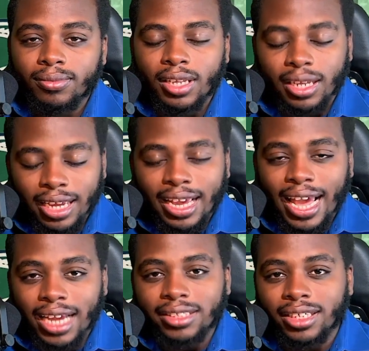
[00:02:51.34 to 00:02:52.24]
He
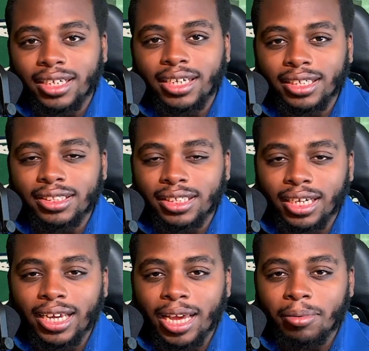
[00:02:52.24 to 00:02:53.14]
actually gets in the
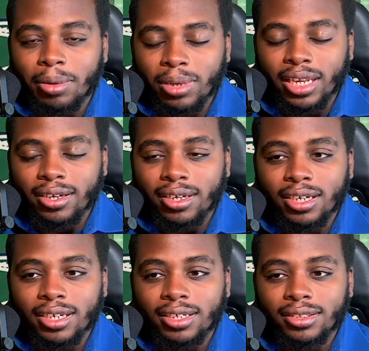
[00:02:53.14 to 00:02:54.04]
game and play
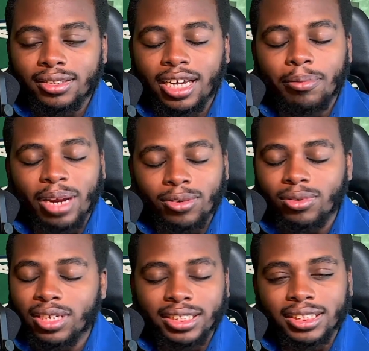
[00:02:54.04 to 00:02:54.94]
good. And Michael
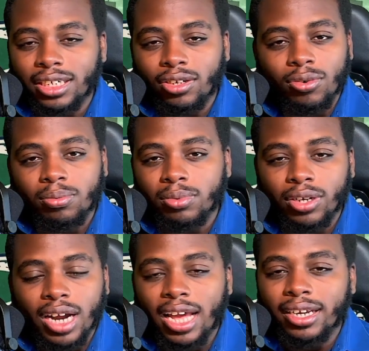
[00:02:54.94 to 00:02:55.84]
Clay say, nope,
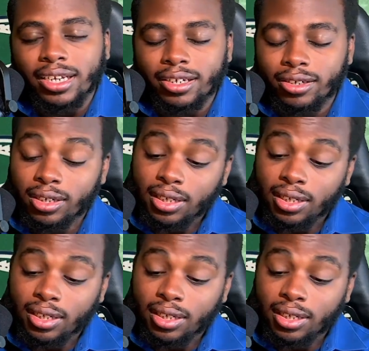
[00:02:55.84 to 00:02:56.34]
you're out of here.